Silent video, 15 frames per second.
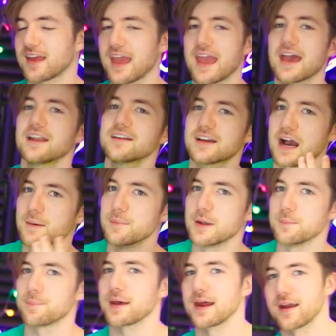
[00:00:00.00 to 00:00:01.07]
can come
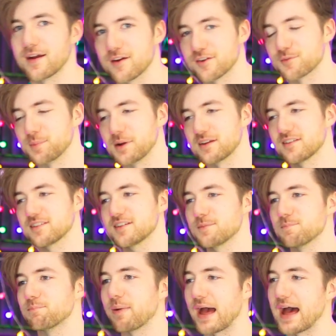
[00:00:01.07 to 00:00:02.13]
in pairs, but it's just a
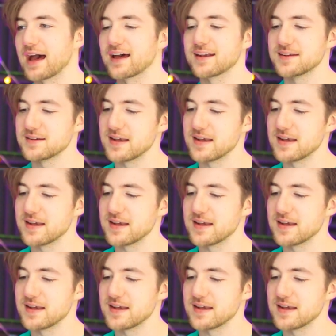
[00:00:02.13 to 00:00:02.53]
bad